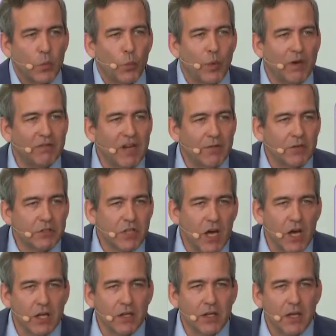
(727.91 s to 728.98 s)
We've never
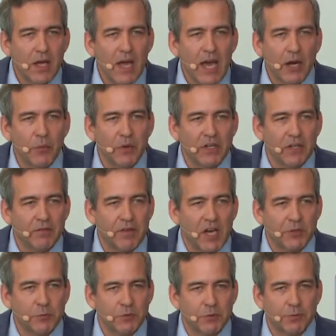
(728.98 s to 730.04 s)
done equity
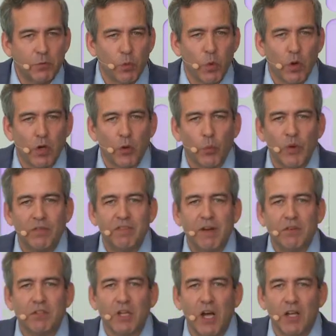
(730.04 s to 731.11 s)
investments before. We've
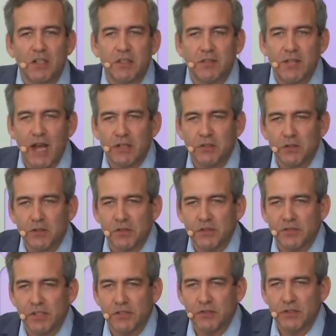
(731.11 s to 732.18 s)
never done technical
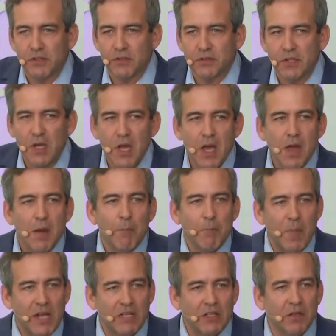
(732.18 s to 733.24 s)
assistance.
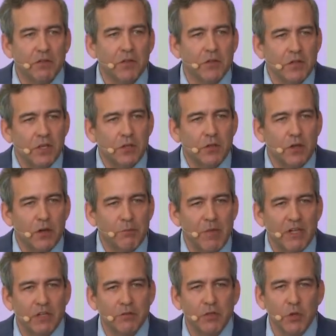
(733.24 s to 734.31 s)
Many
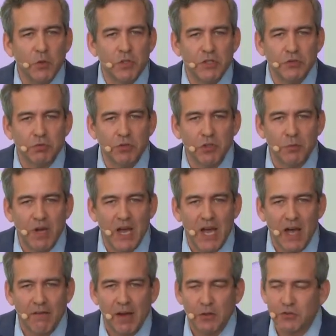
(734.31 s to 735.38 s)
of you in this room
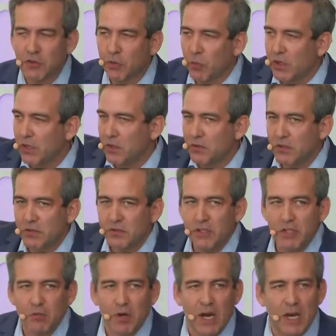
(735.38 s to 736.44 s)
have. I was thrilled to
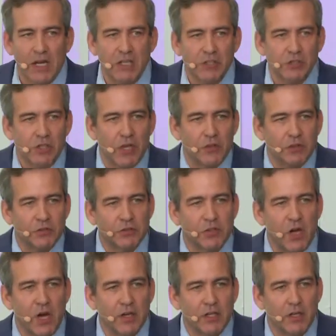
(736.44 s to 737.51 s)
see Raj and others
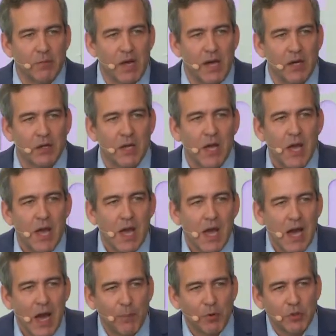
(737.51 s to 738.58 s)
talking about
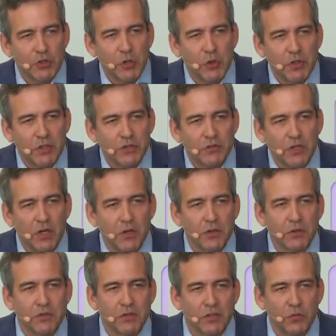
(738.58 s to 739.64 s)
opportunity
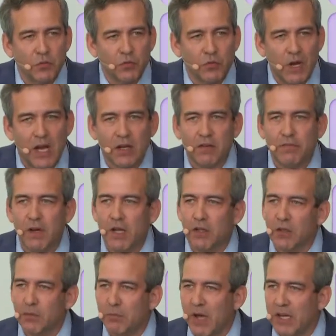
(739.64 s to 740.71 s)
zones, and
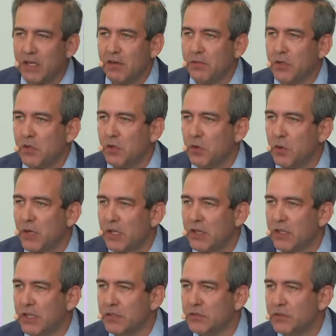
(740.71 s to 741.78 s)
Rockefeller and many of you in
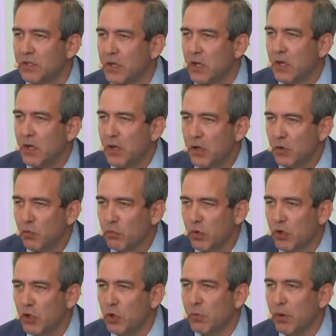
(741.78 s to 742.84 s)
this
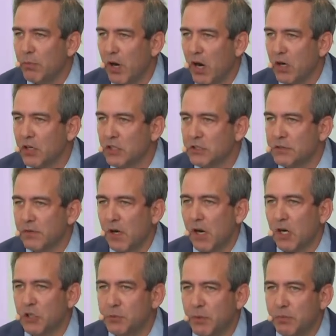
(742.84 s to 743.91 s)
room are partners of
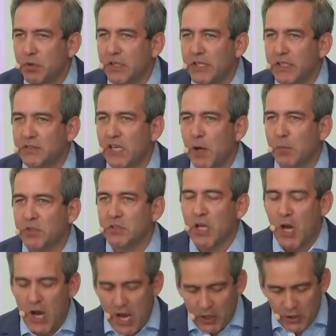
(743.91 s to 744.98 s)
ours, but please help us
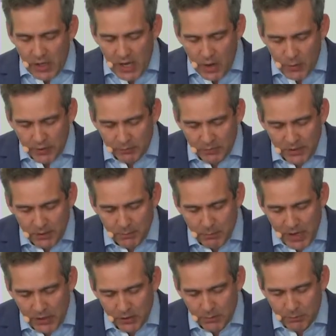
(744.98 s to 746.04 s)
know how we can be
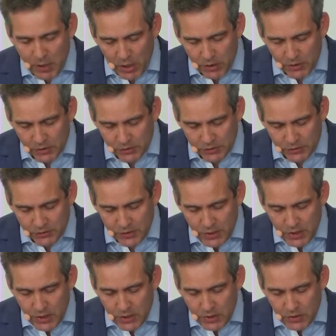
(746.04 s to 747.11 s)
better partners
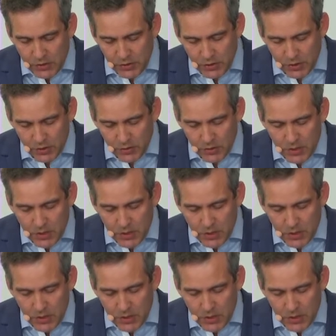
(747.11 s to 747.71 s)
to you.